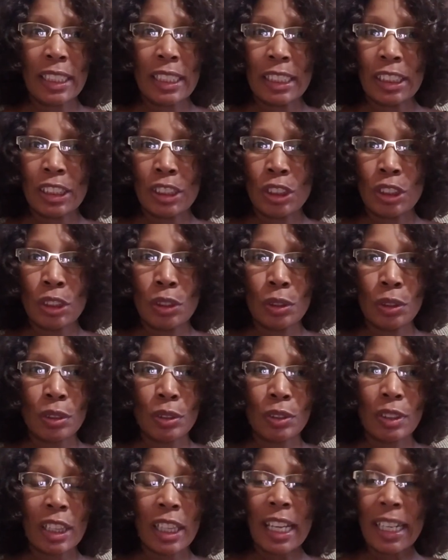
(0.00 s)

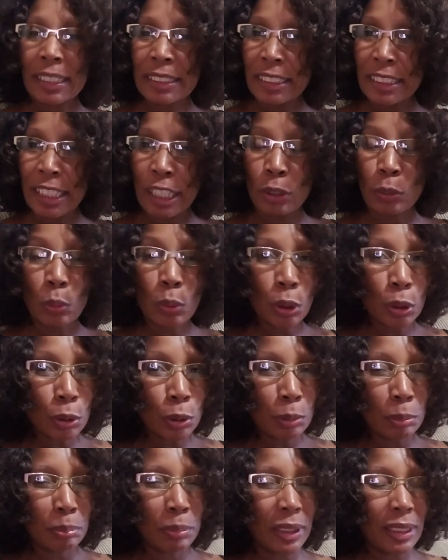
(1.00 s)
You're locked in a
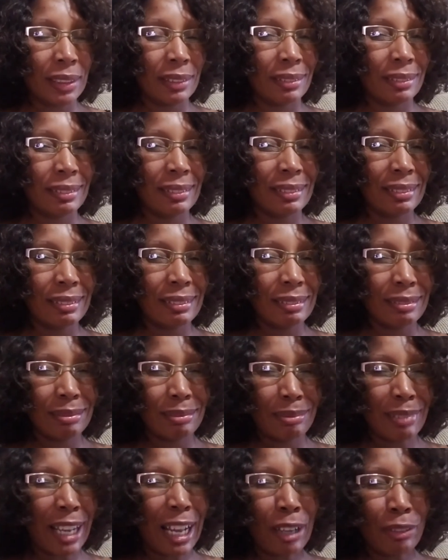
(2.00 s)
room, but
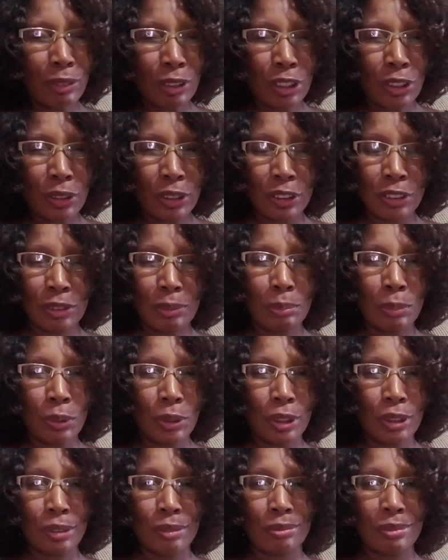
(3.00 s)
I will go into
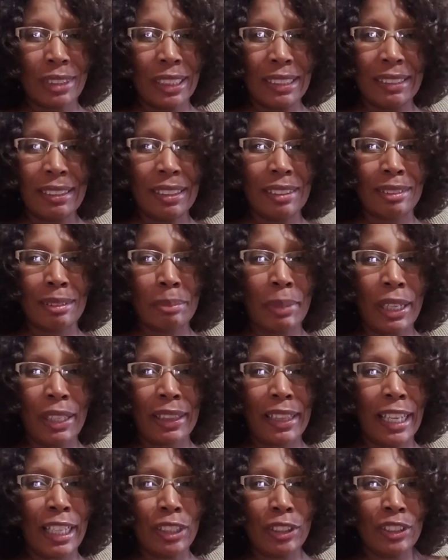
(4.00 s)
more details about
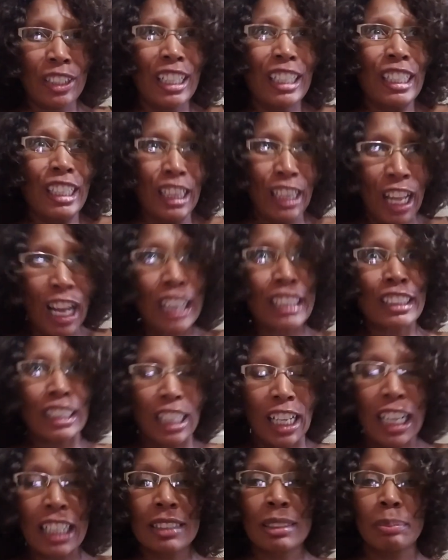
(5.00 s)
that. You're not
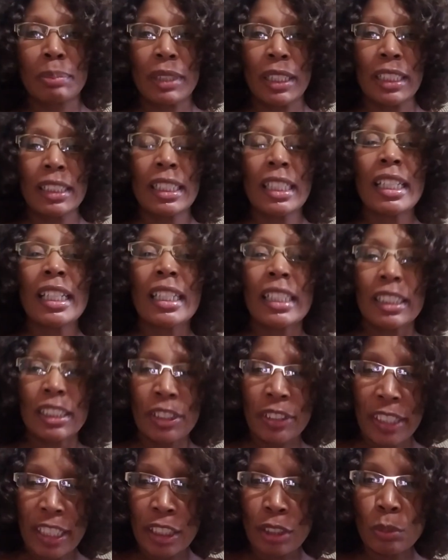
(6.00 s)
locked, but
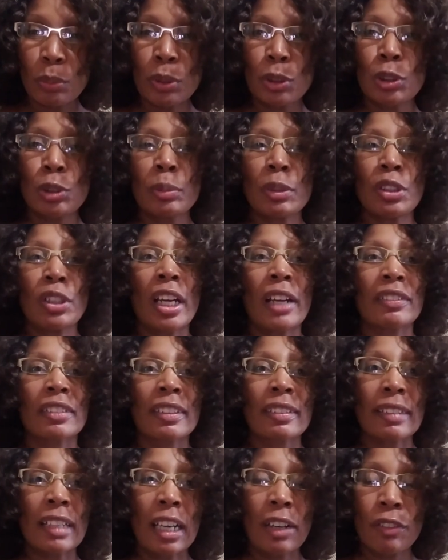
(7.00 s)
you're in a room and you have to
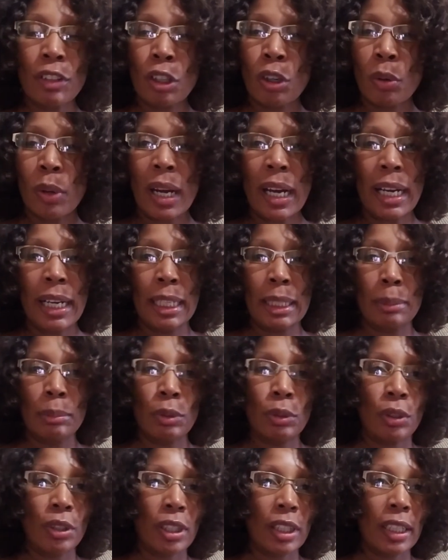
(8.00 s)
solve a crime
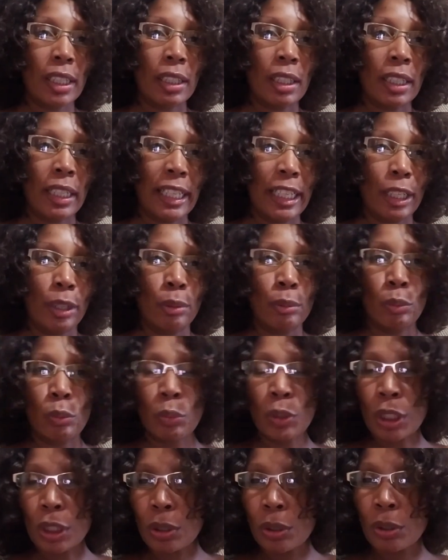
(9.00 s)
or a
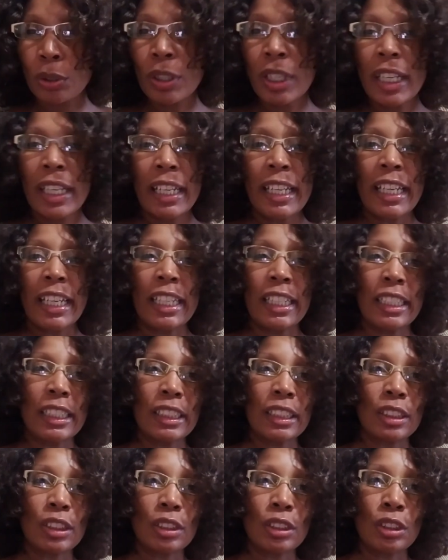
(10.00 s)
riddle,
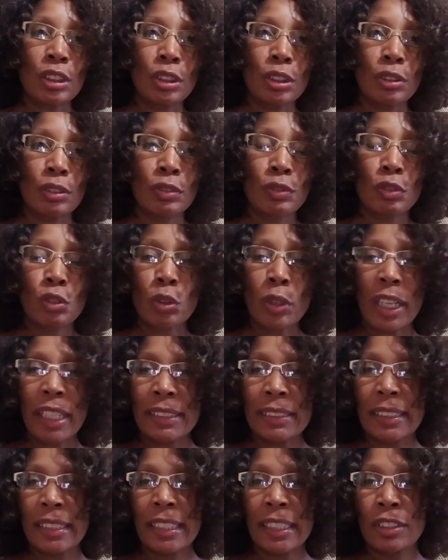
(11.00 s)
and you're trying
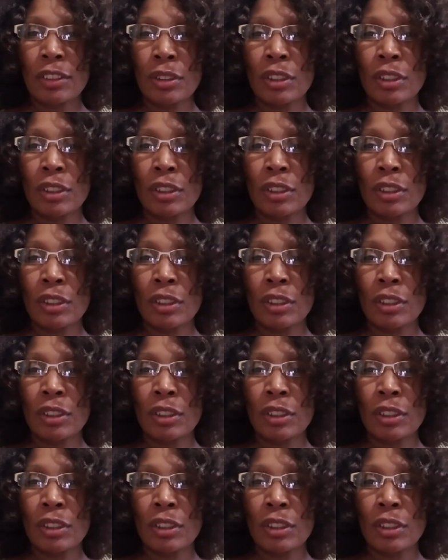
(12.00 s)
to get to